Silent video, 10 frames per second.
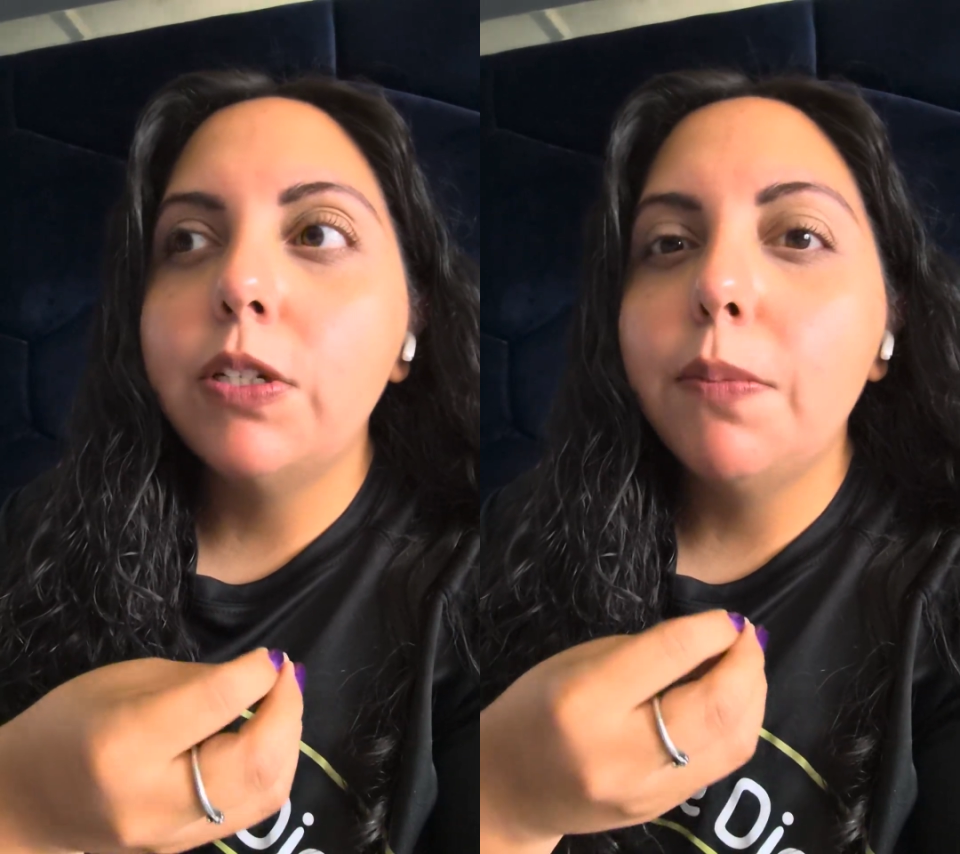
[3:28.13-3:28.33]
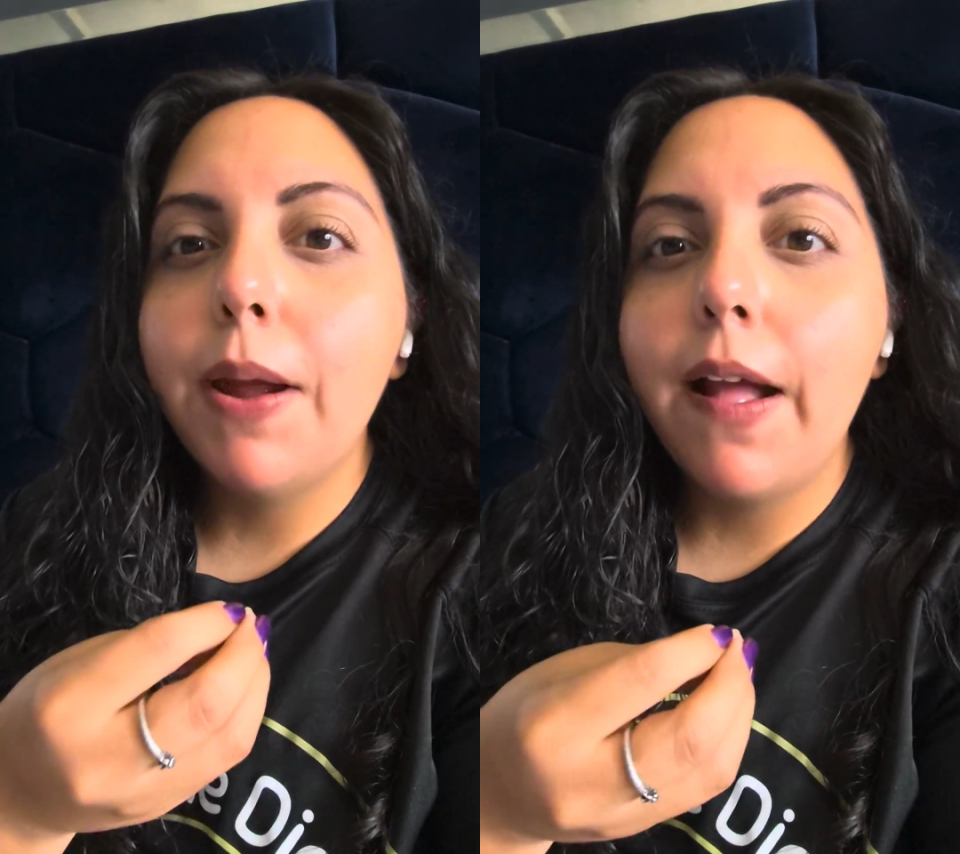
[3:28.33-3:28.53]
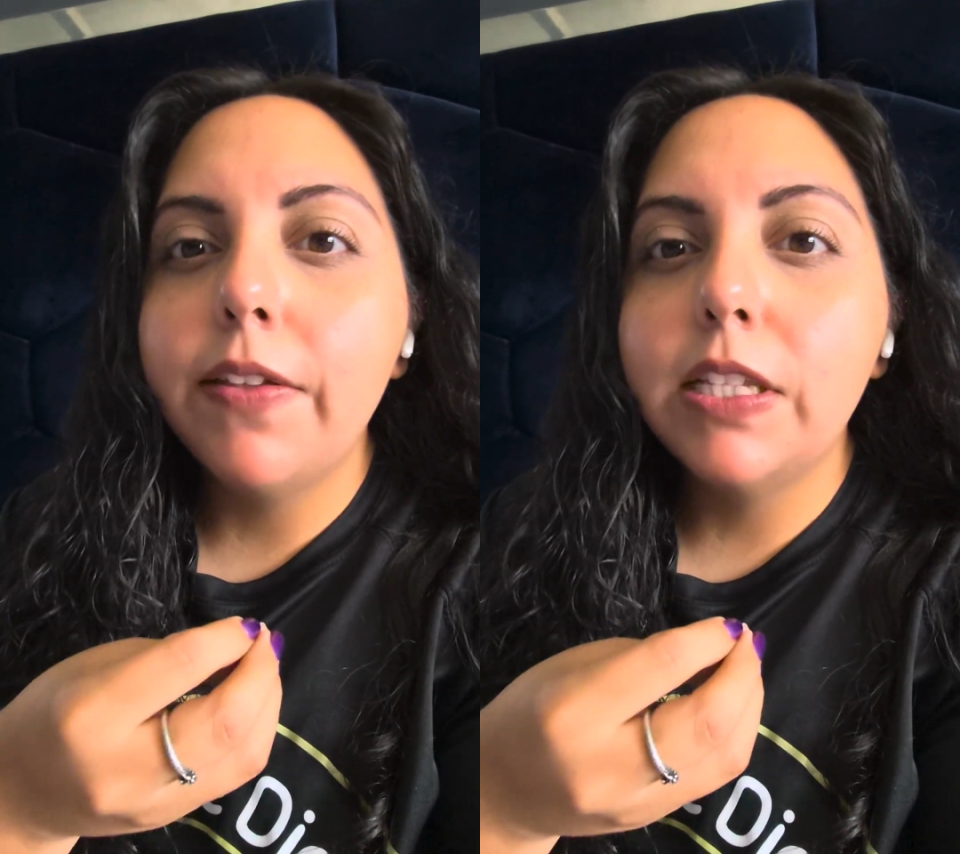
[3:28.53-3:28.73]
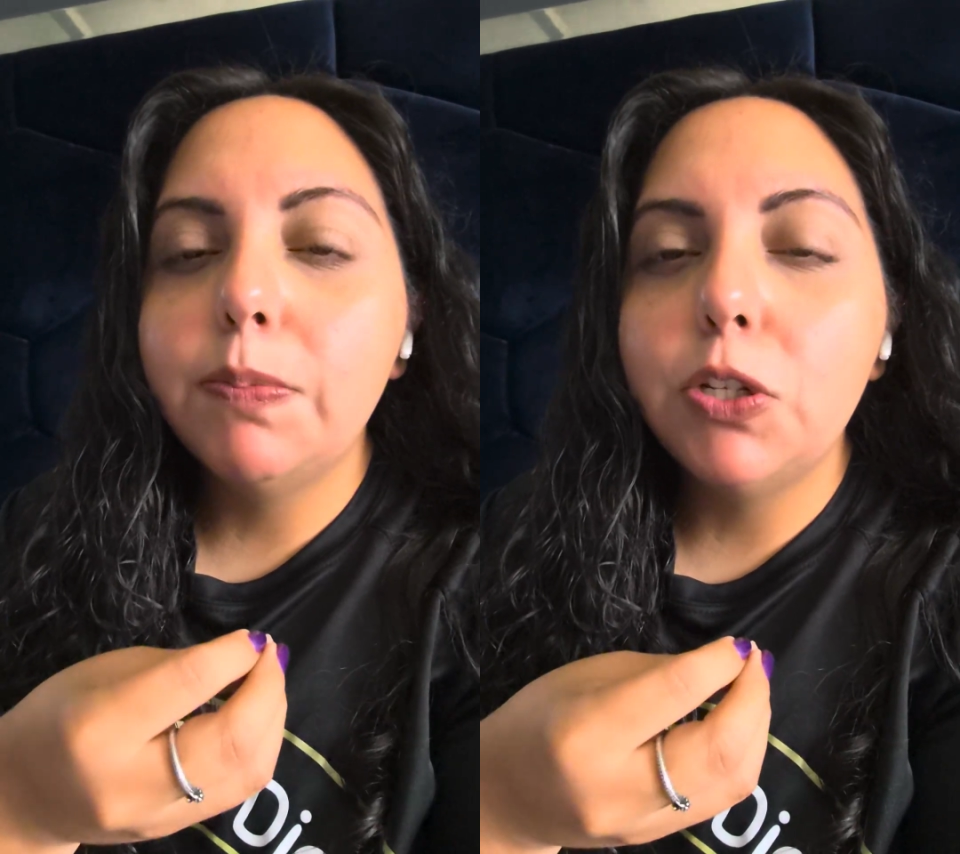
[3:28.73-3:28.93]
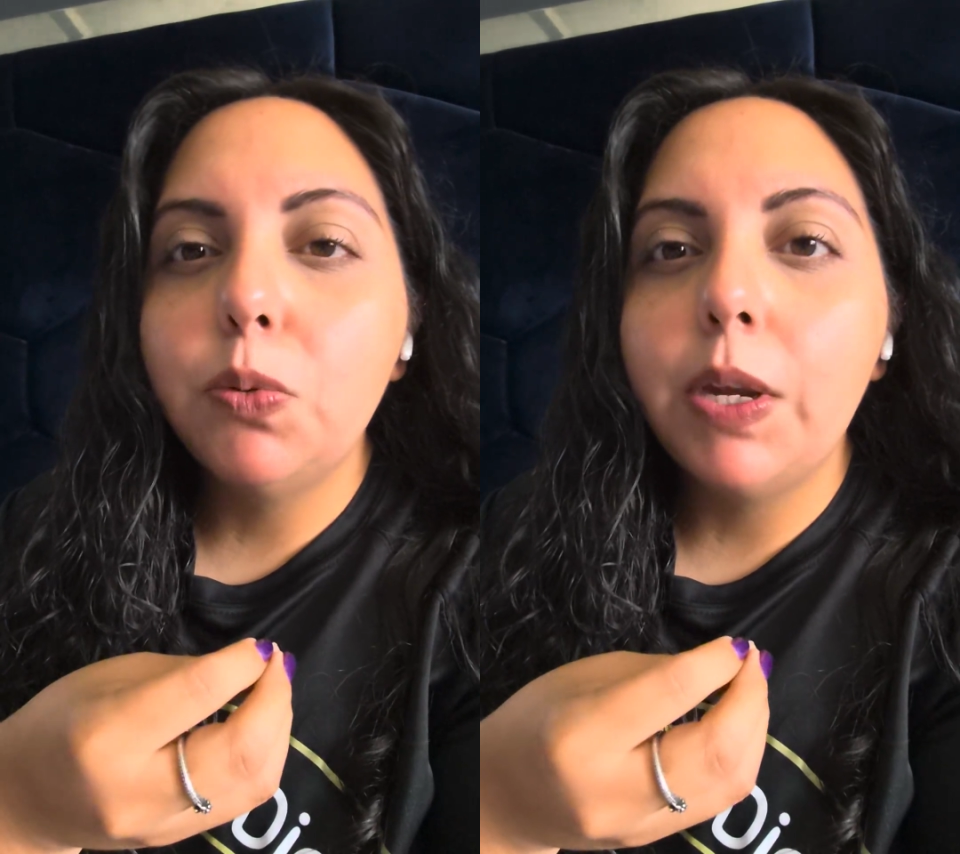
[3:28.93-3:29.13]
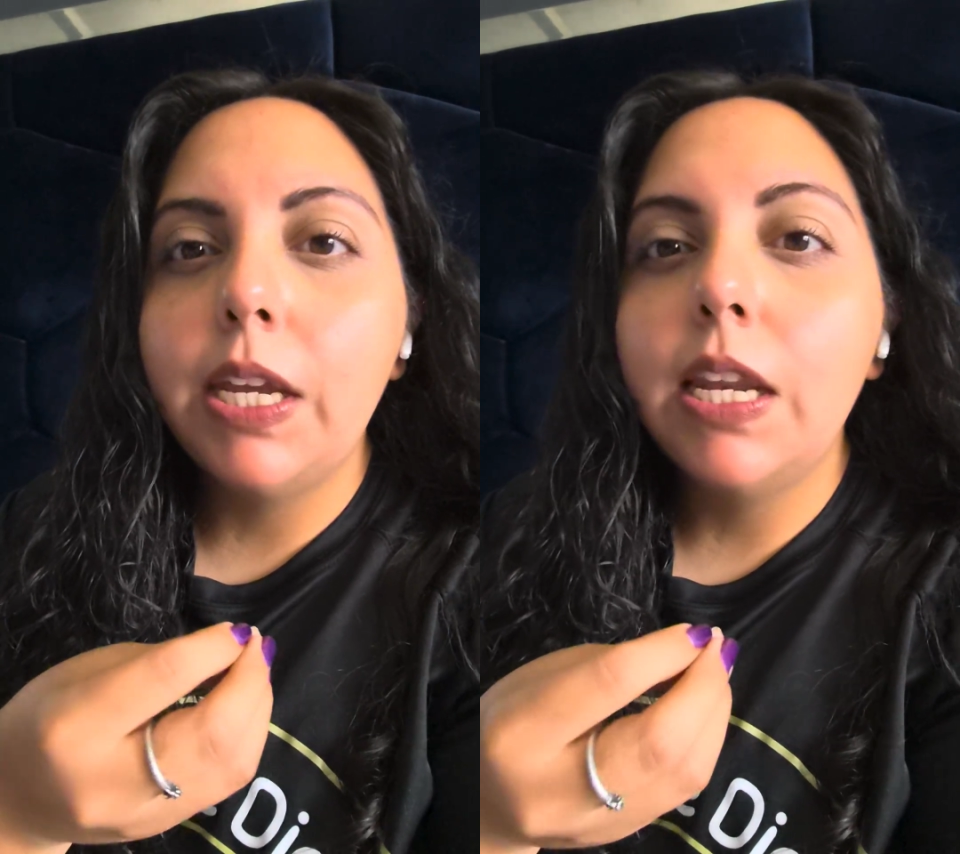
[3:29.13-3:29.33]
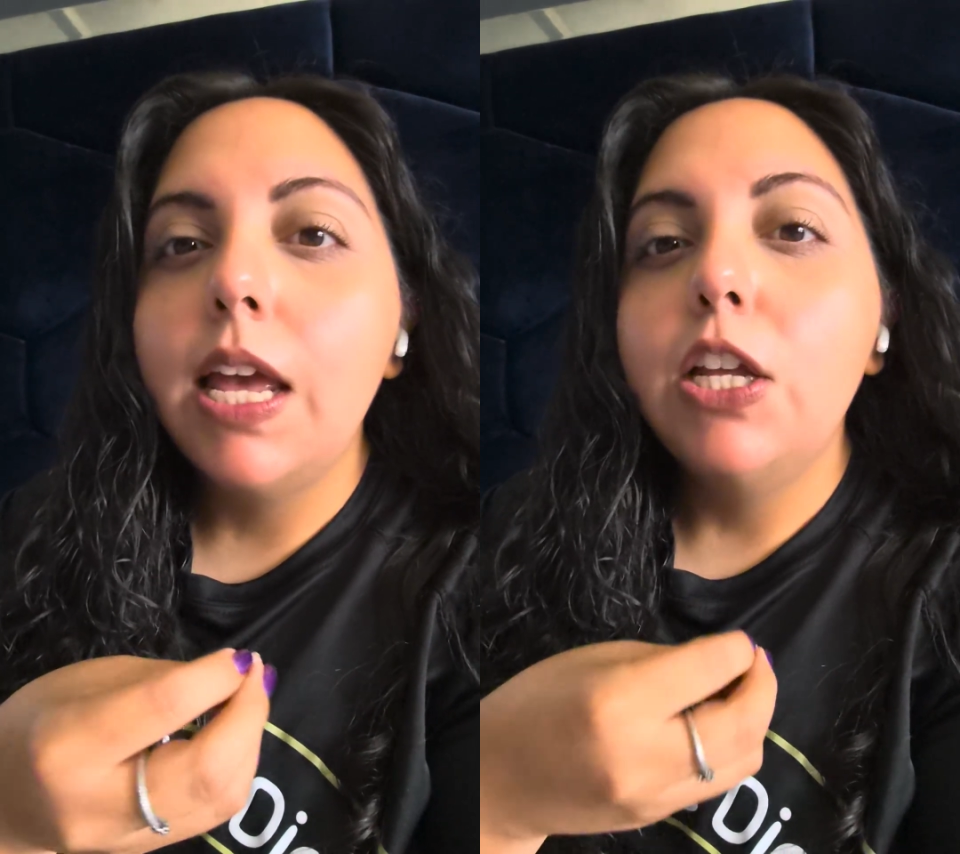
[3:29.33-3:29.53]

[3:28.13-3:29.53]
the balance between